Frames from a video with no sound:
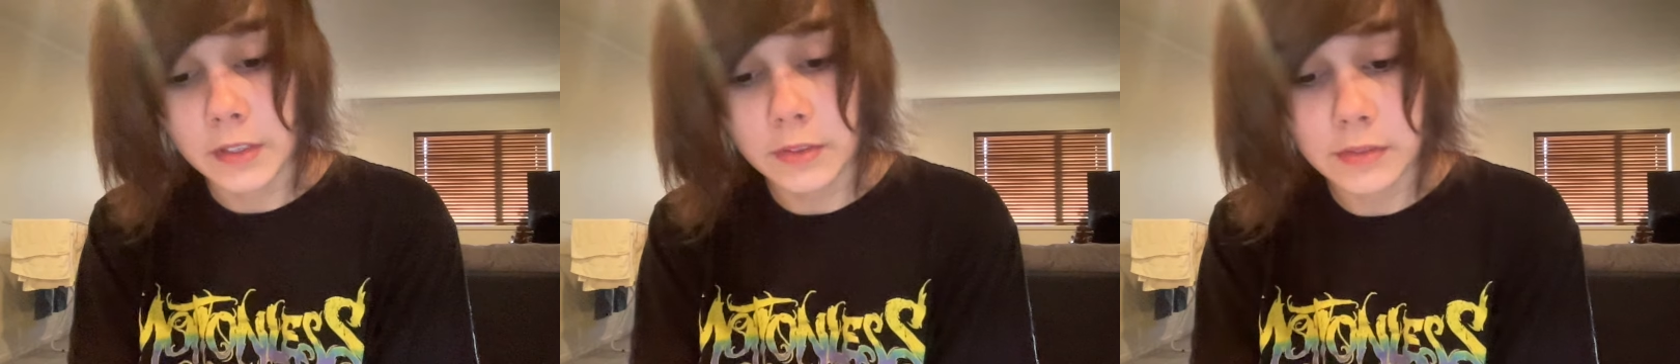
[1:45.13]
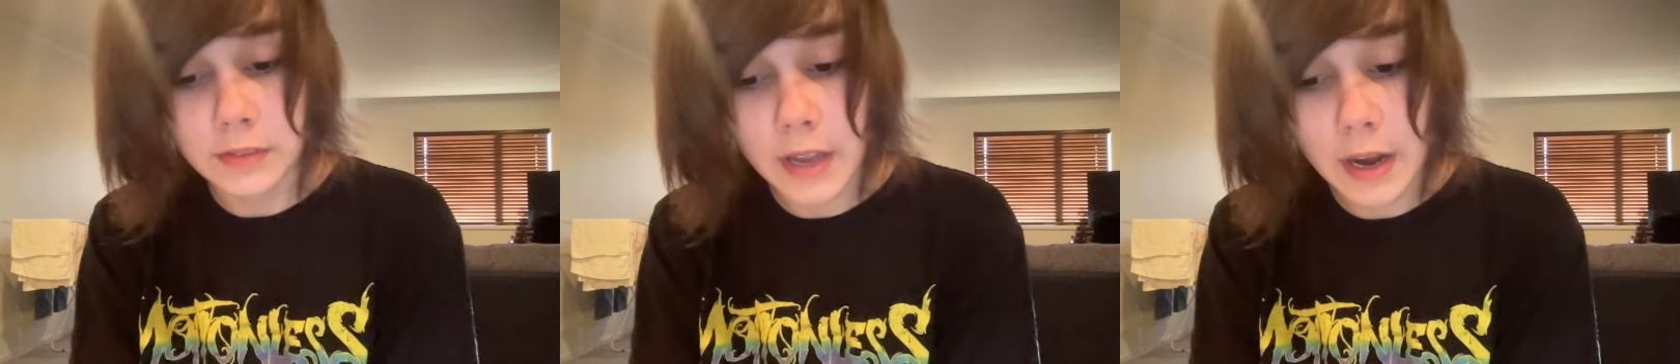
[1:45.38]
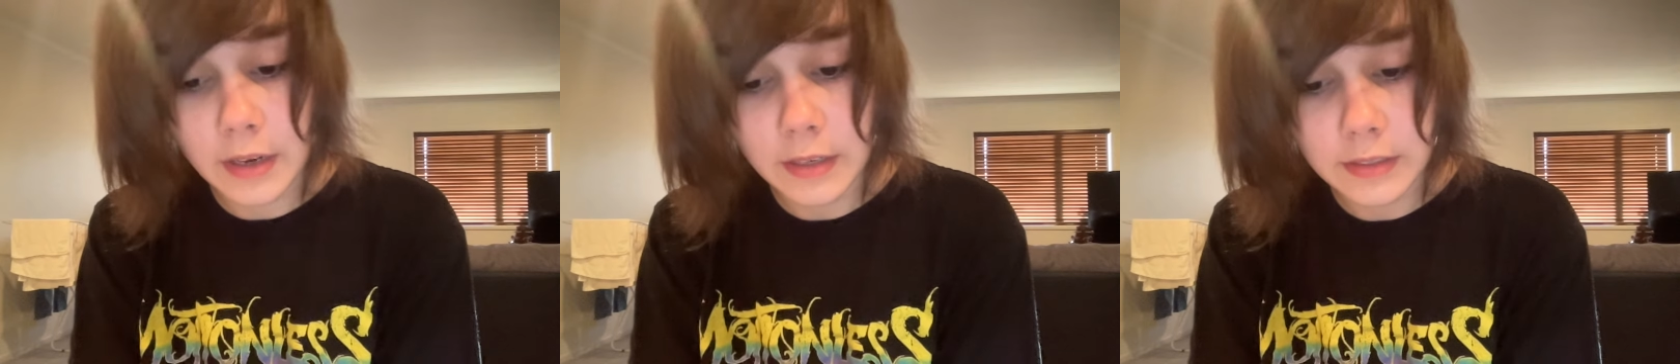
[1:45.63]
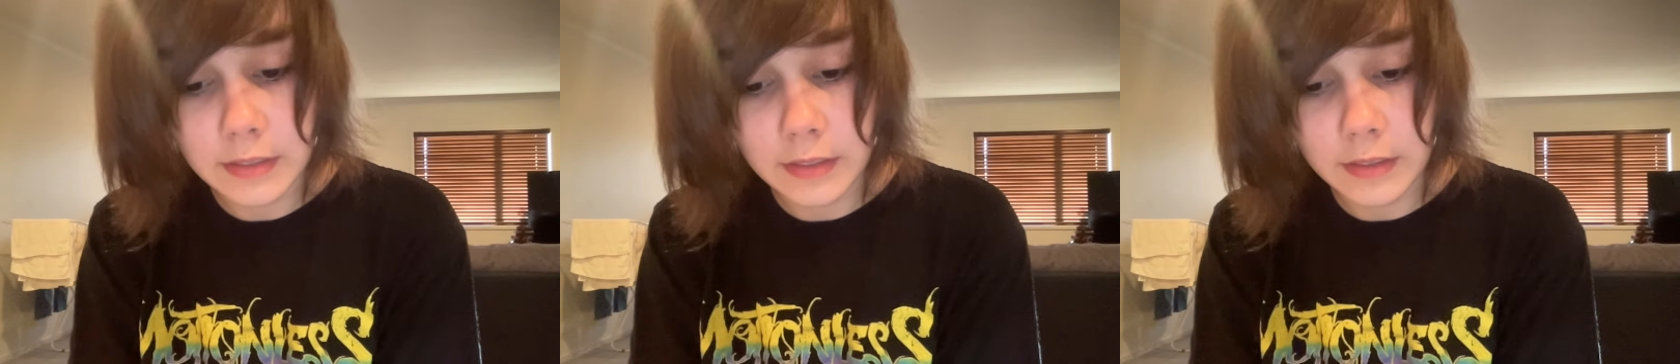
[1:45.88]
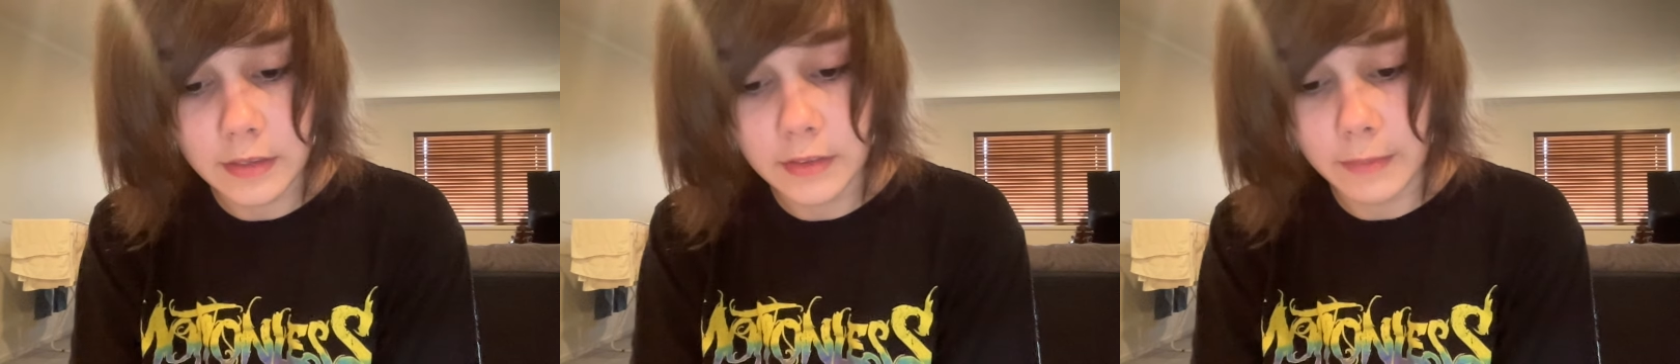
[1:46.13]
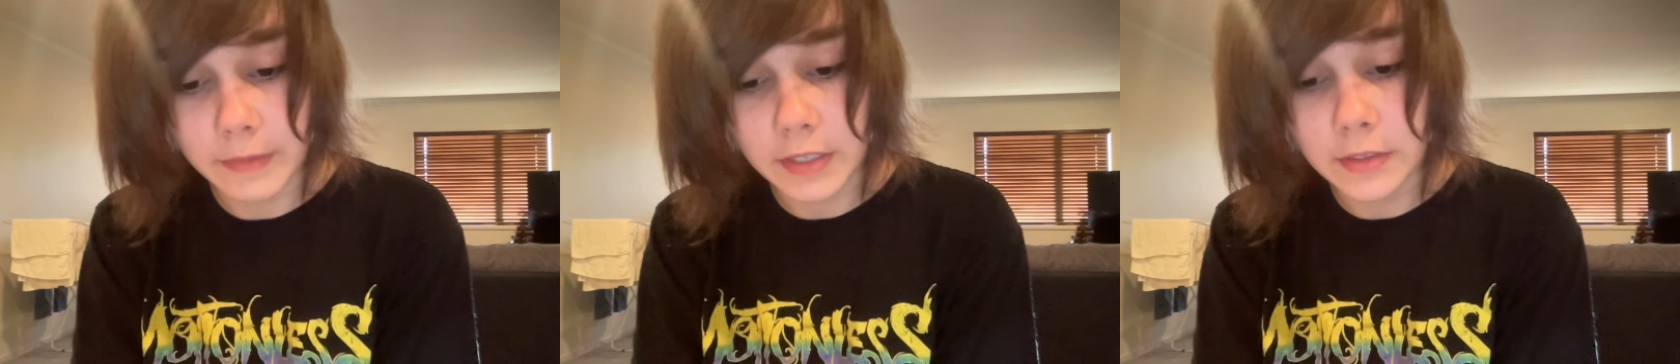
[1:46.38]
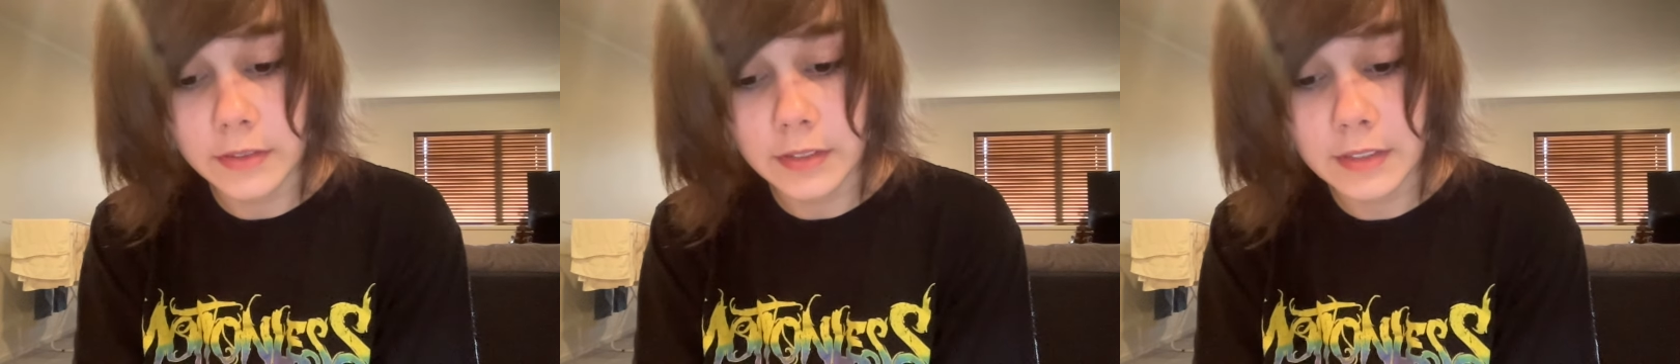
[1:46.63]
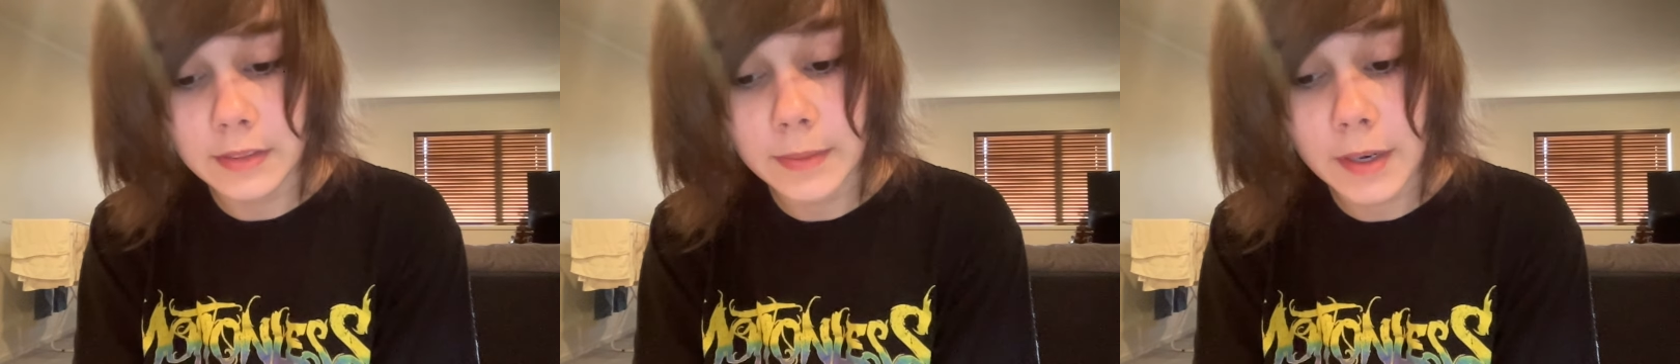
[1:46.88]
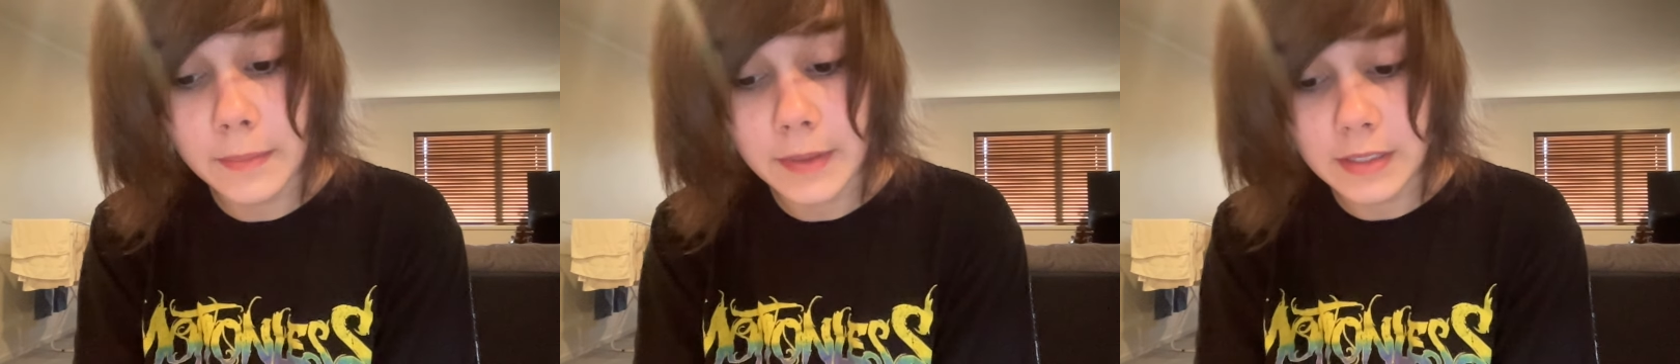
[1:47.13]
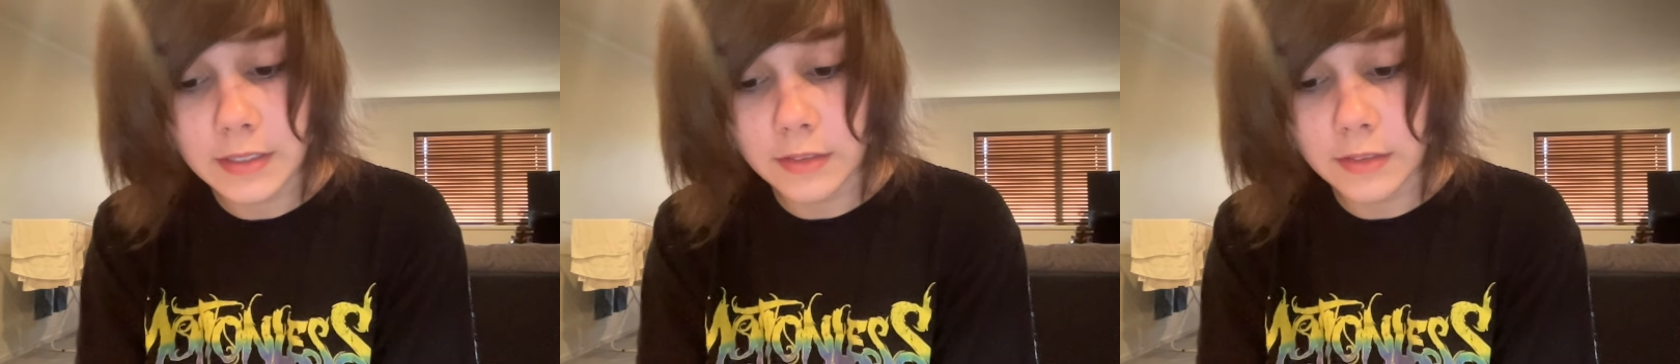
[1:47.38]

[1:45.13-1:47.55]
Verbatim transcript: whose narrative, I mean, his experiment